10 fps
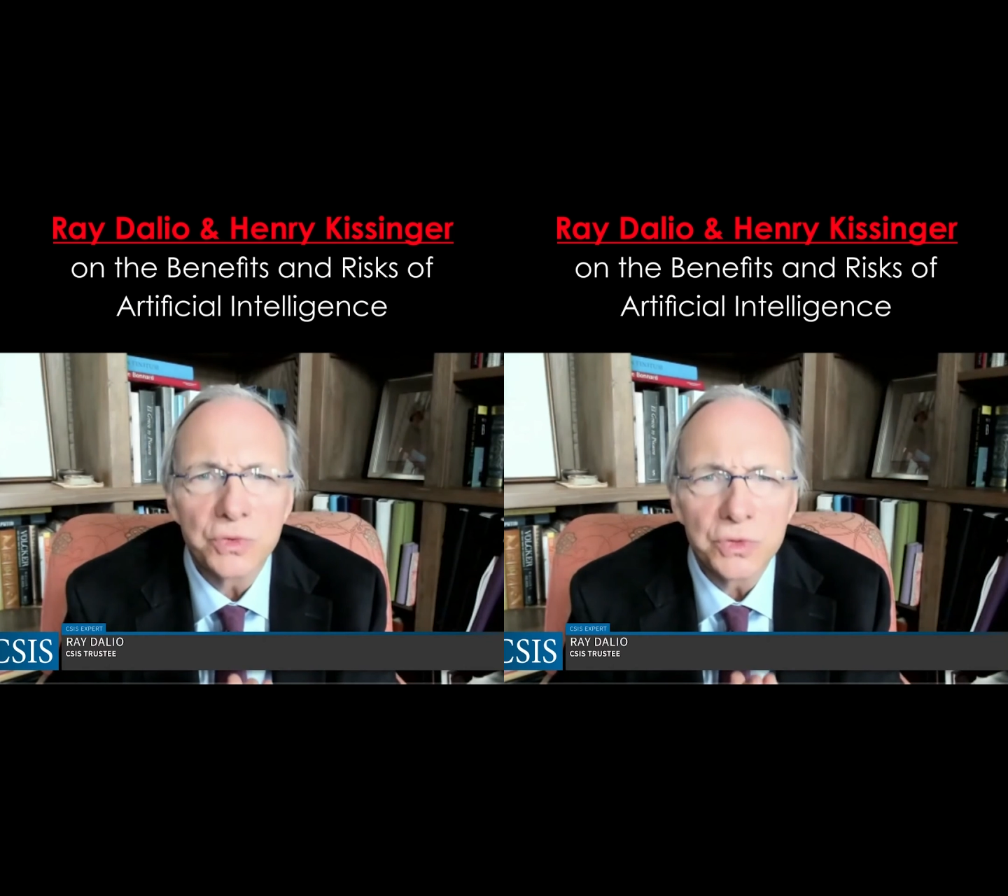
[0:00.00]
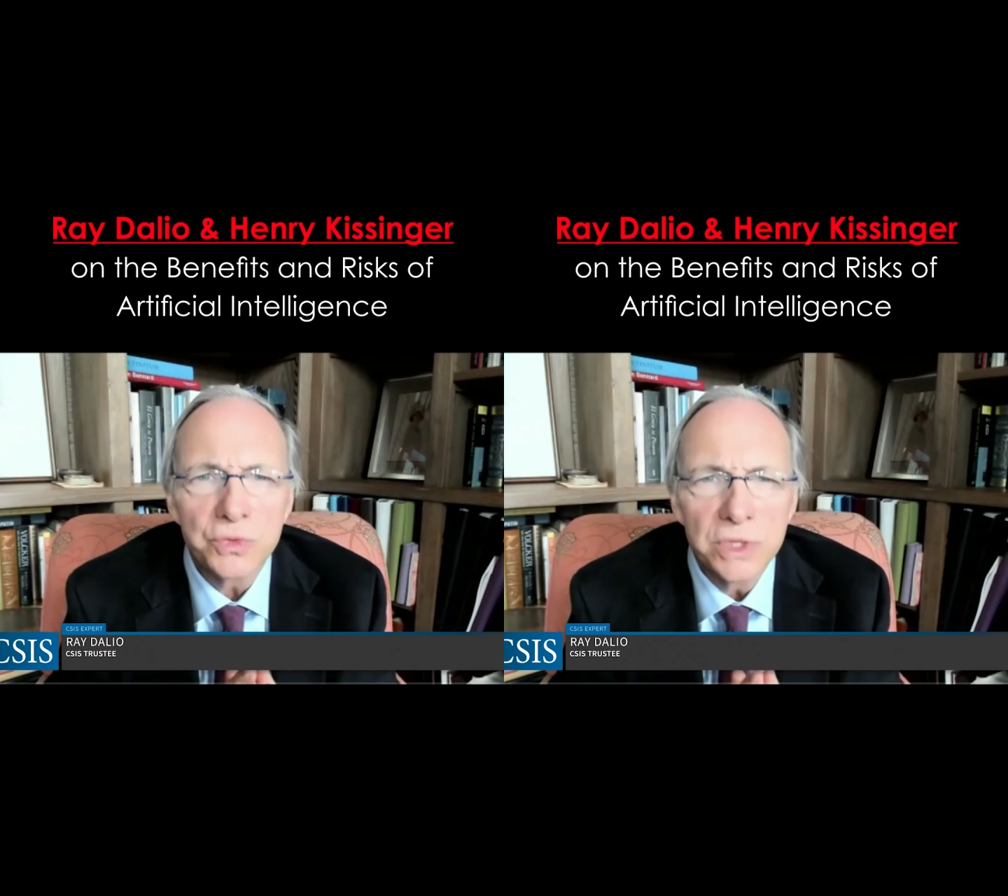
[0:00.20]

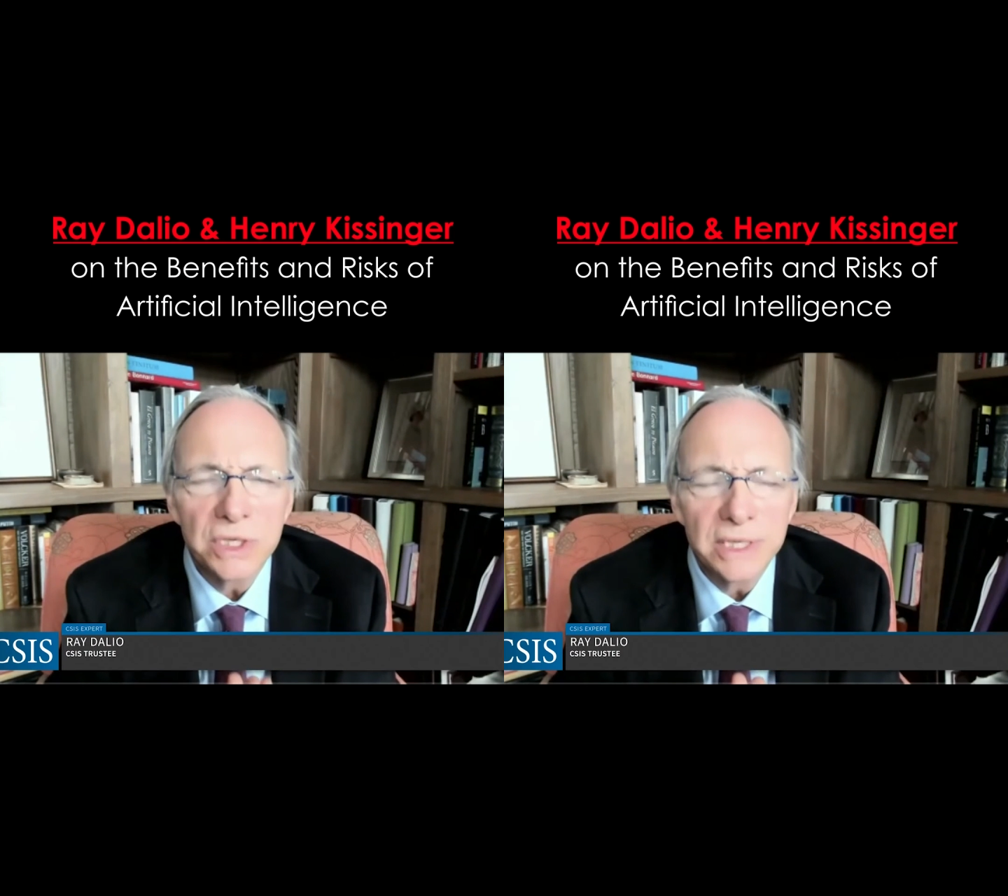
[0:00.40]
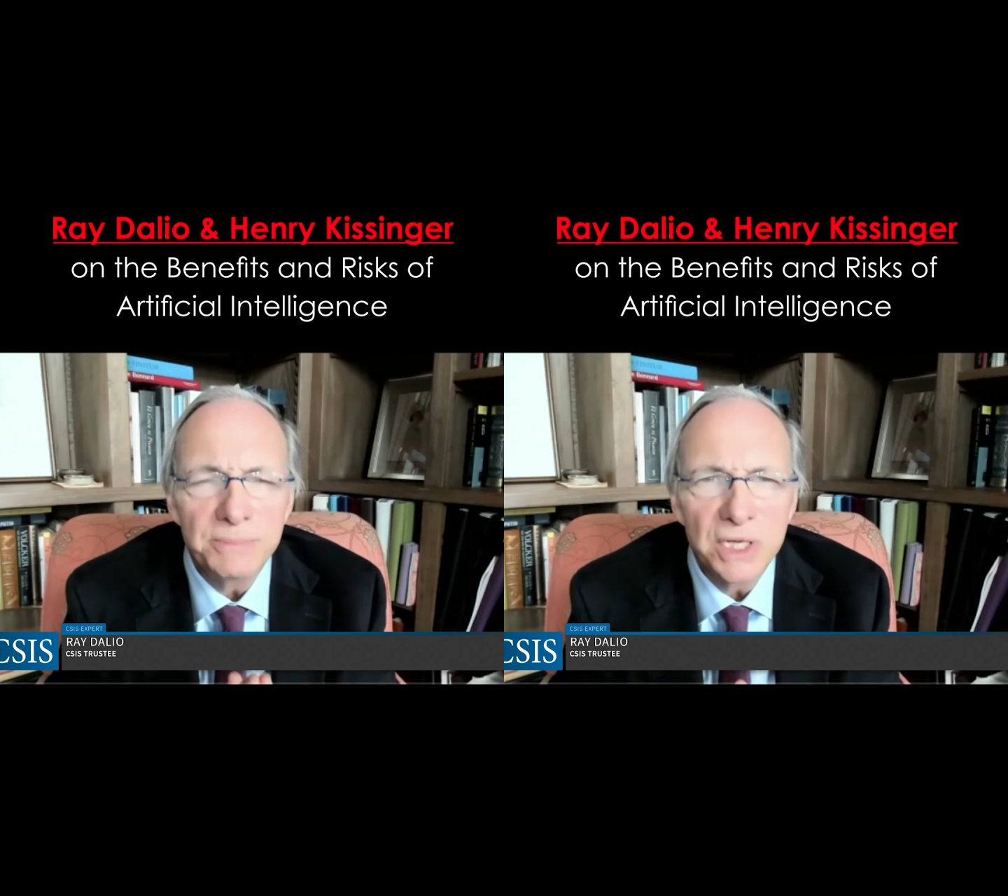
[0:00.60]
which
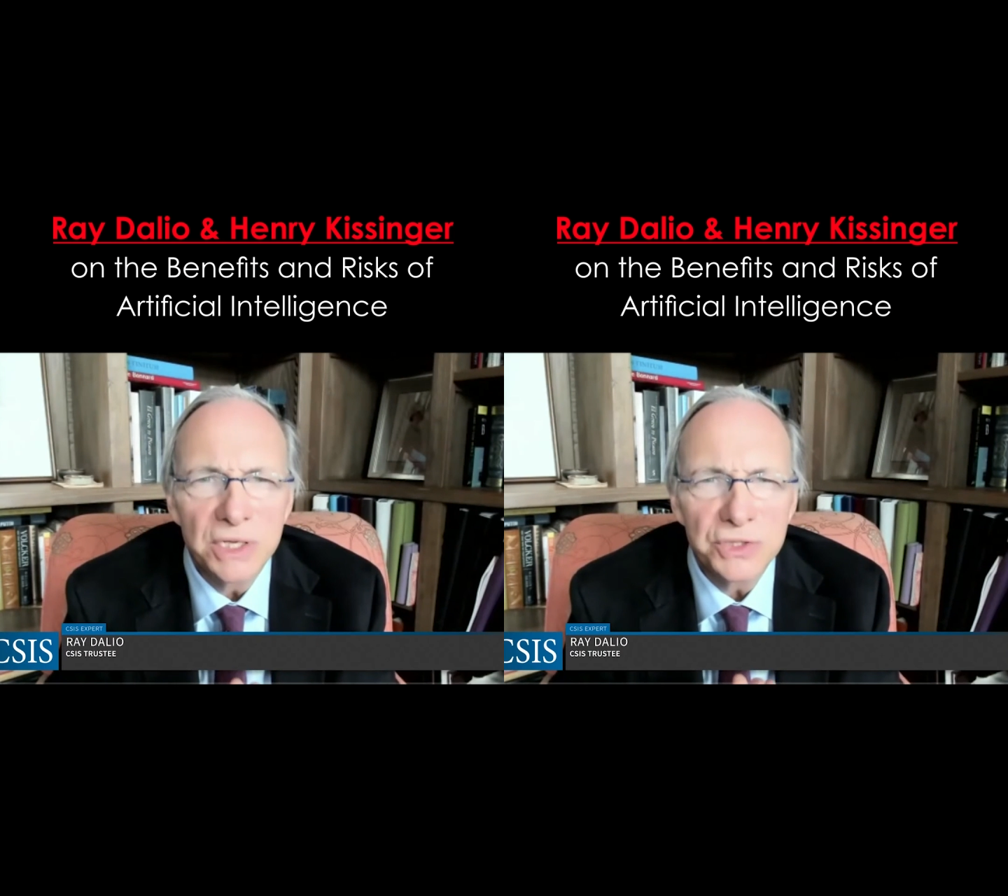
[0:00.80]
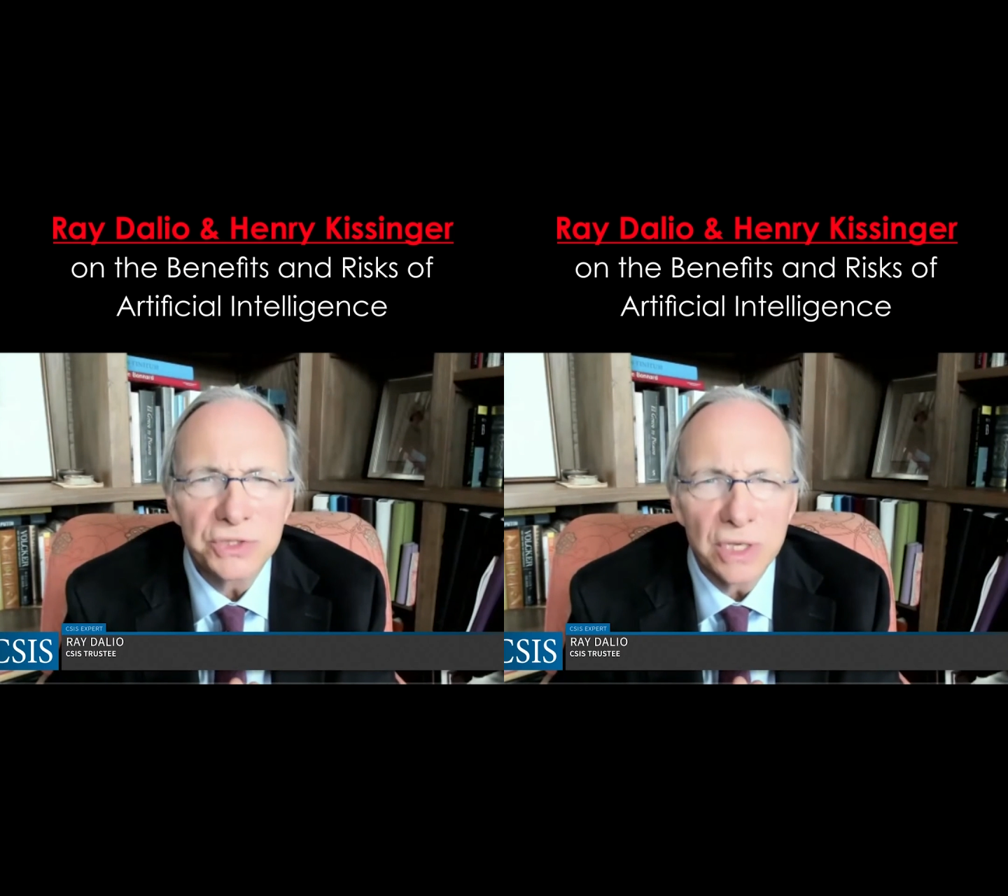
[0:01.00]
really
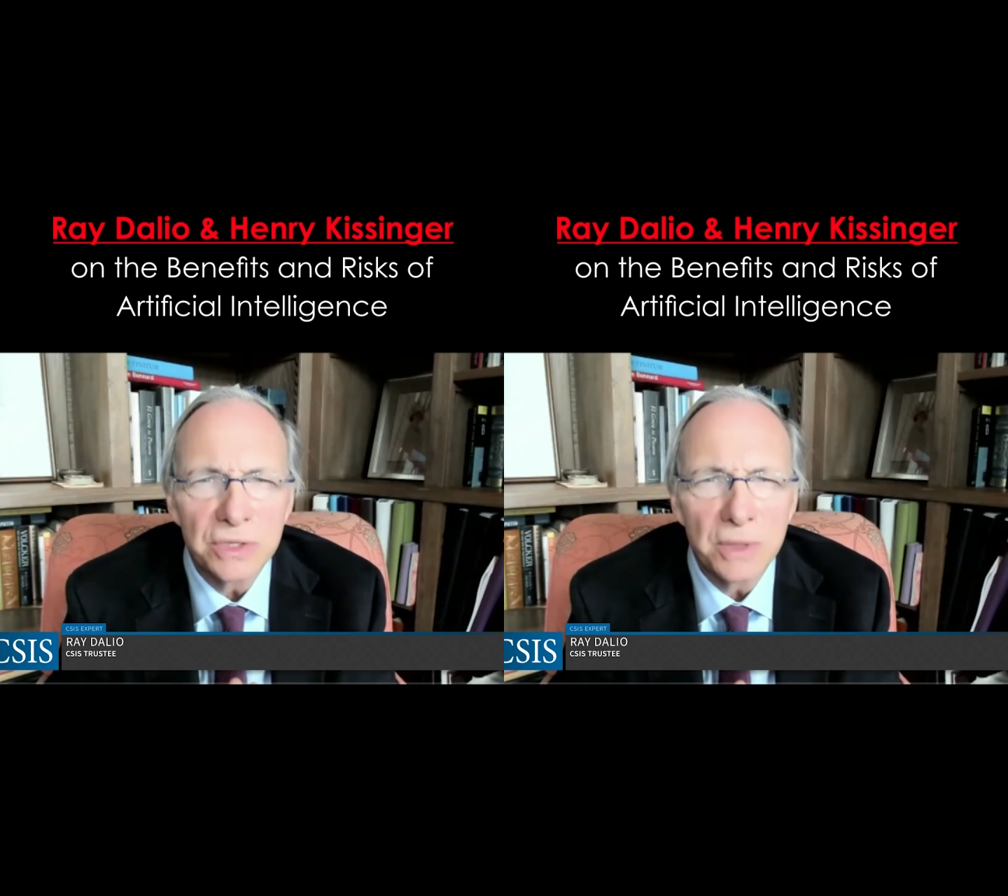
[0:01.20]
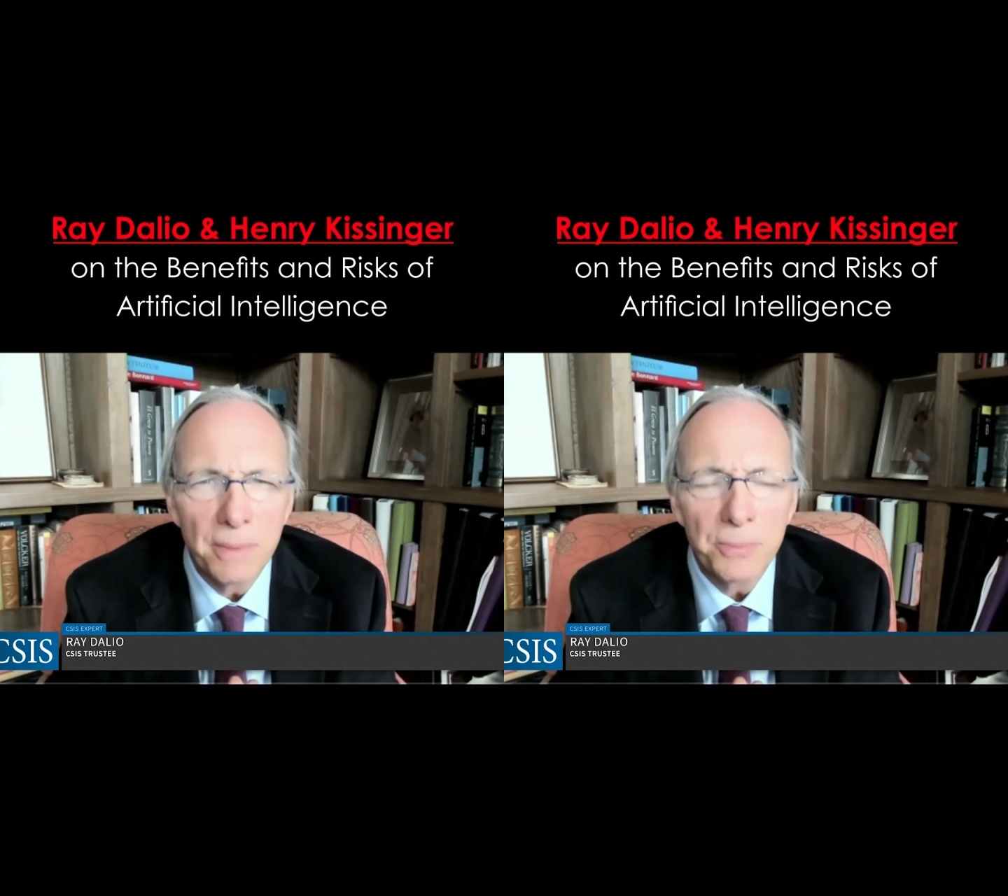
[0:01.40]
means uh,